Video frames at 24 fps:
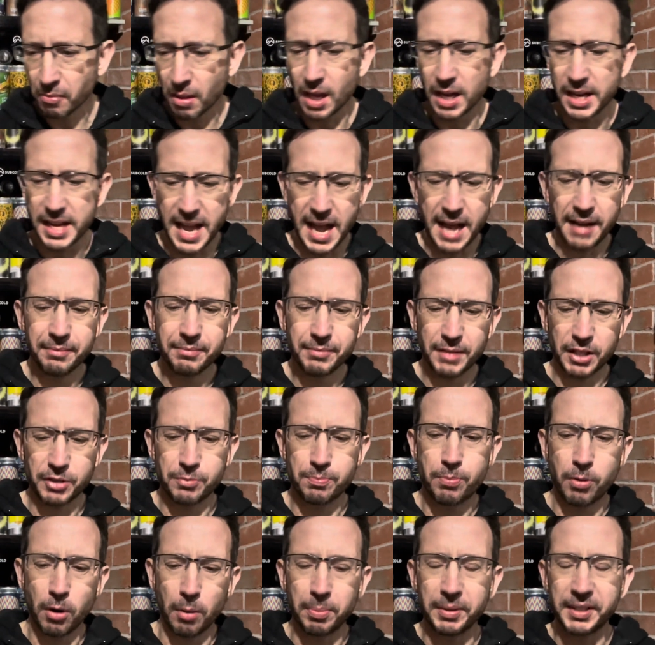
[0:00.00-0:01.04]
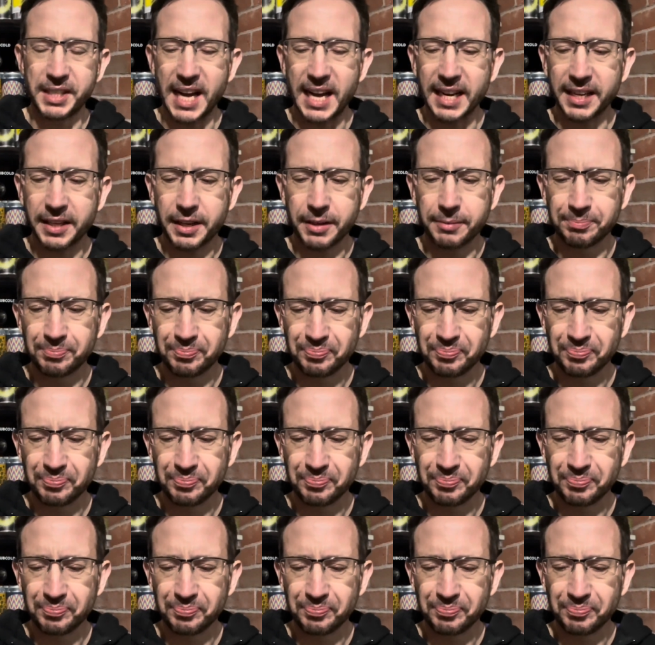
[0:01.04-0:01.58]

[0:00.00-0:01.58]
Yeah, that's proper dank.